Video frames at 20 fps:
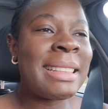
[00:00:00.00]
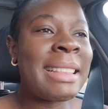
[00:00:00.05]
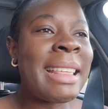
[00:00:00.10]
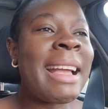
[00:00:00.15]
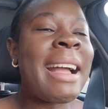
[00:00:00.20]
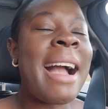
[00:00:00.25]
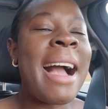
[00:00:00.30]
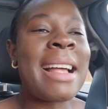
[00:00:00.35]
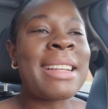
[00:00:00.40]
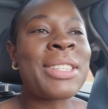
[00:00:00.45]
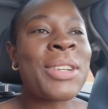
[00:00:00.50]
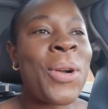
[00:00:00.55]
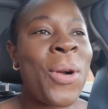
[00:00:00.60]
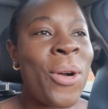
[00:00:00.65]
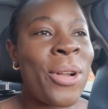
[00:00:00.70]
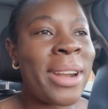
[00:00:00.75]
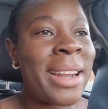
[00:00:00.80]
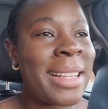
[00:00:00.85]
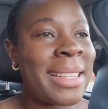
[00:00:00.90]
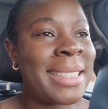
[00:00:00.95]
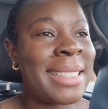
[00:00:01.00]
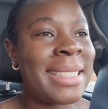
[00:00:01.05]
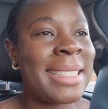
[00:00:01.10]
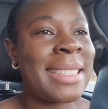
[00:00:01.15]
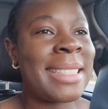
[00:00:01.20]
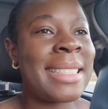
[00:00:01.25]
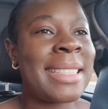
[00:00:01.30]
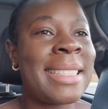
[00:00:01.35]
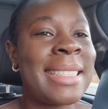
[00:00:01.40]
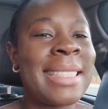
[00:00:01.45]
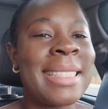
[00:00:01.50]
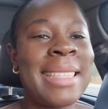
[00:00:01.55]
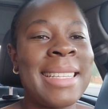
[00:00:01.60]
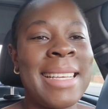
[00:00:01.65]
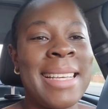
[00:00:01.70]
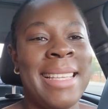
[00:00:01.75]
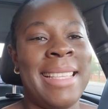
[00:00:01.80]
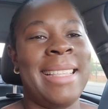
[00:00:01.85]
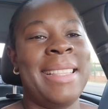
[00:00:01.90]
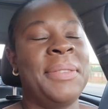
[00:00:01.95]
they cut corners.
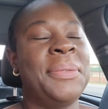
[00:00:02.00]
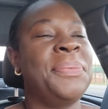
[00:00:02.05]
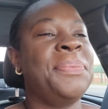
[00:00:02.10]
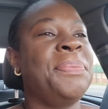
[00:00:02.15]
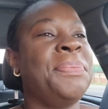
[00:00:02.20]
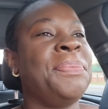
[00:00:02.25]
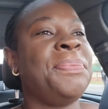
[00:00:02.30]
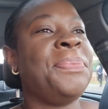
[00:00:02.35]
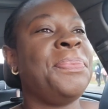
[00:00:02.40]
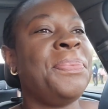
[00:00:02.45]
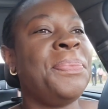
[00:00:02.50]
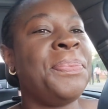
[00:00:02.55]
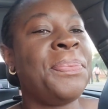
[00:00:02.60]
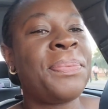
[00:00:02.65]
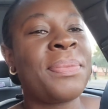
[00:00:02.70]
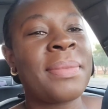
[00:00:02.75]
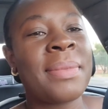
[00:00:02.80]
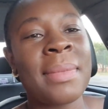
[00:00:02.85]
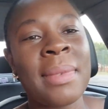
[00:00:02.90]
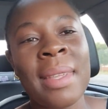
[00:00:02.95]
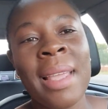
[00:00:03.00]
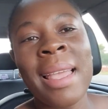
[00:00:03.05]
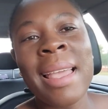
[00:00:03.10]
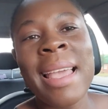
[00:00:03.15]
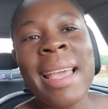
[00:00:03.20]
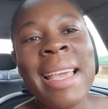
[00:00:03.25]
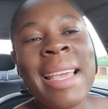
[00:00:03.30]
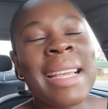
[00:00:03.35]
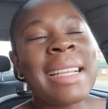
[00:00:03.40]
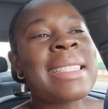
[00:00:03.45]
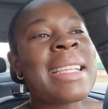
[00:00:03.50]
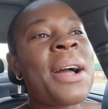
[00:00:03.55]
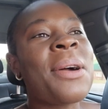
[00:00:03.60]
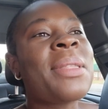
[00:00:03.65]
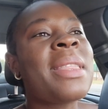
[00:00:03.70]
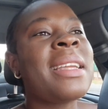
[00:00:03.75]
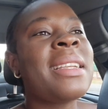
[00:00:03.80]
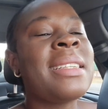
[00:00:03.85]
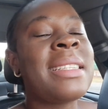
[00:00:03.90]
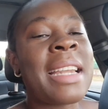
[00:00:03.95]
Hmm. It's
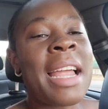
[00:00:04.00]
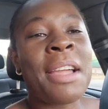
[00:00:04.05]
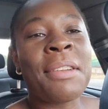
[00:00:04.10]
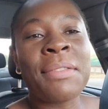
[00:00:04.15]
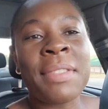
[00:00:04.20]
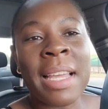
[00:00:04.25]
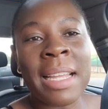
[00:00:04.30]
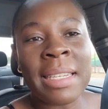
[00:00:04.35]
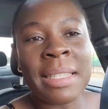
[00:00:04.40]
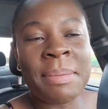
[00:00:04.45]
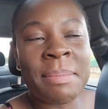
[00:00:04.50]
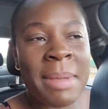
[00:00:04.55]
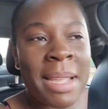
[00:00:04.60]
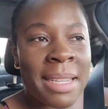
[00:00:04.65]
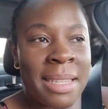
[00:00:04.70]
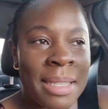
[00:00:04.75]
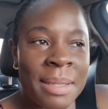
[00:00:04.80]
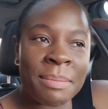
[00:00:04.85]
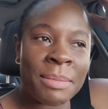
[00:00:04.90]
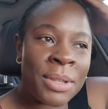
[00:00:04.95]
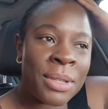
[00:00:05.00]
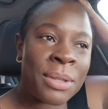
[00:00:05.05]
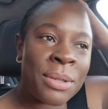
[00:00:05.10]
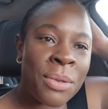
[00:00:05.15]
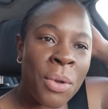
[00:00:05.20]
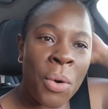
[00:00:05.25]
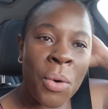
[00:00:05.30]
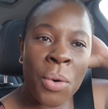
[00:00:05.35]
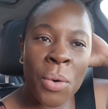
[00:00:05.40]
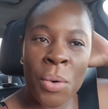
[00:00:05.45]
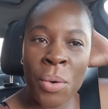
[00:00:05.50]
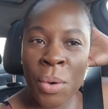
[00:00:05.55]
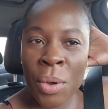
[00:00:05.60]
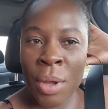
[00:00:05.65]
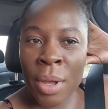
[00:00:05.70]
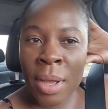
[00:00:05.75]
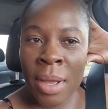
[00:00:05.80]
how they drive that makes me so